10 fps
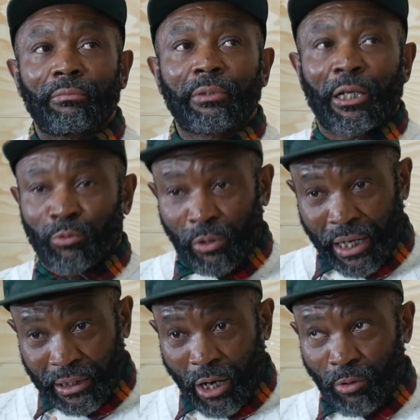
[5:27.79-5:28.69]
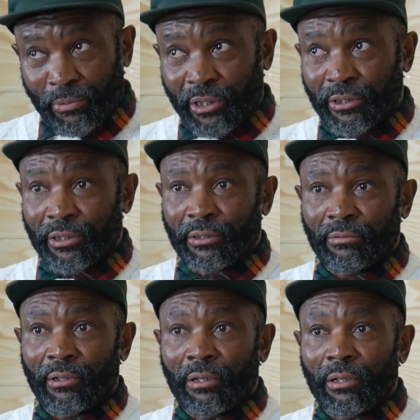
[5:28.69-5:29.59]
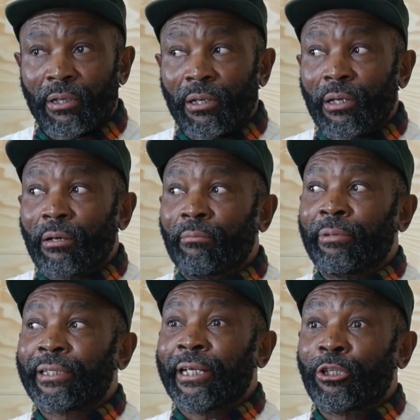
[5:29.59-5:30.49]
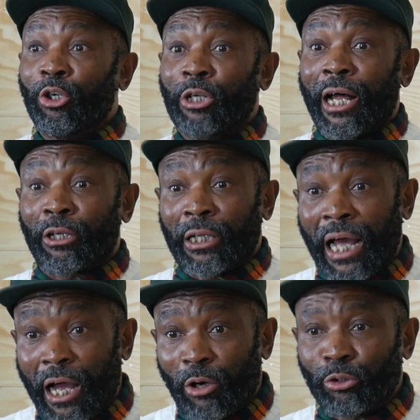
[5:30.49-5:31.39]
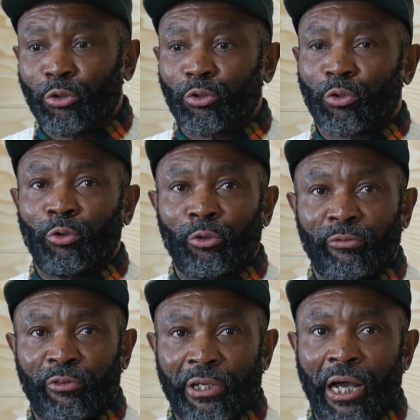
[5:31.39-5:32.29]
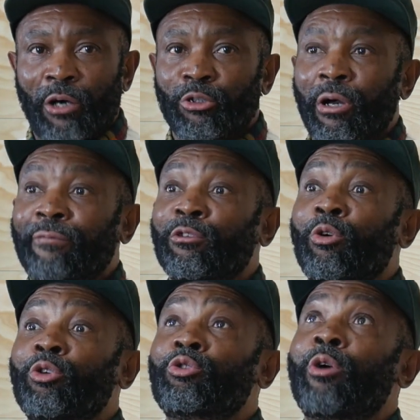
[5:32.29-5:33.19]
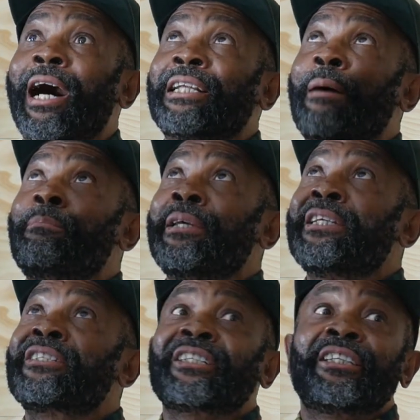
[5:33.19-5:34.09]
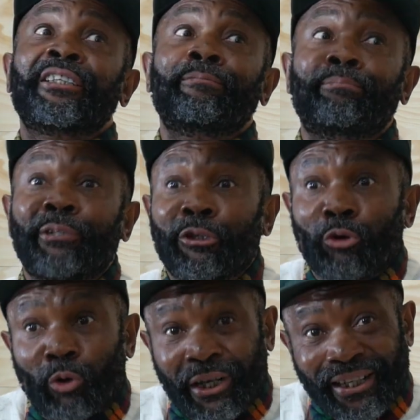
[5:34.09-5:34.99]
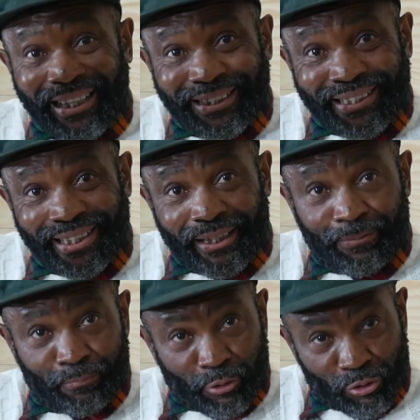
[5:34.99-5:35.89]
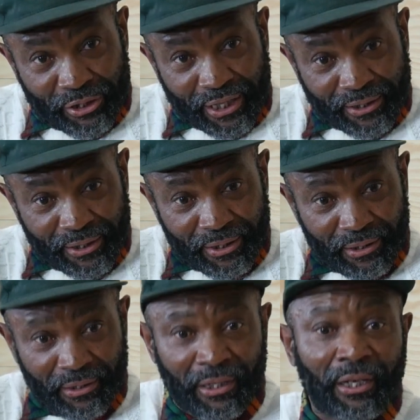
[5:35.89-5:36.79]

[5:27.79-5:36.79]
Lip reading: That's what allow means. But they don't allow you to look for the house. You have to go through an administrative, bureaucratic process,